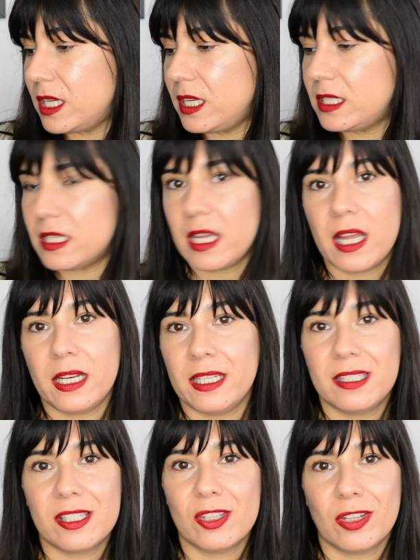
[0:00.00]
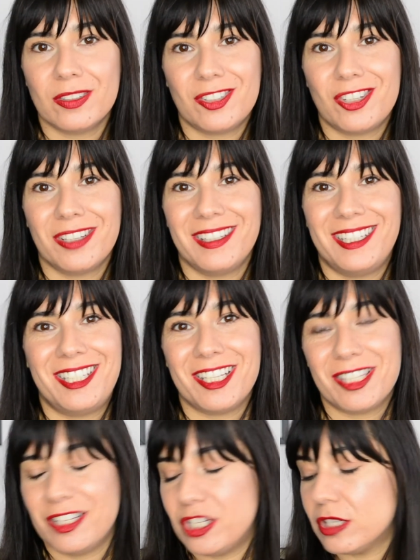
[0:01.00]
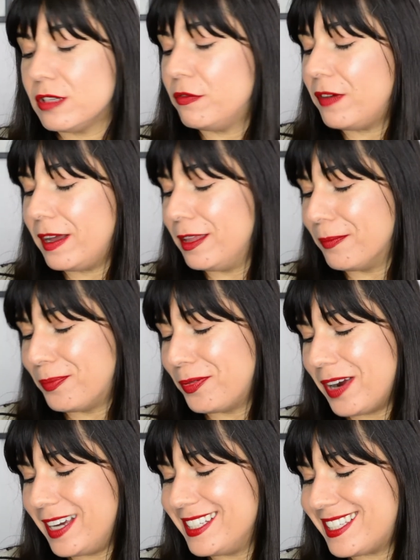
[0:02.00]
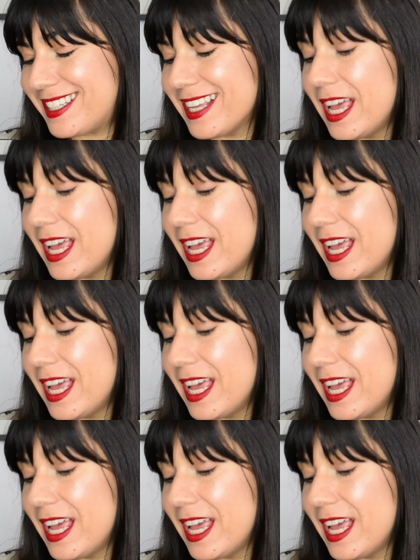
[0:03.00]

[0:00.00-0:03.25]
it and it's not it doesn't justify the price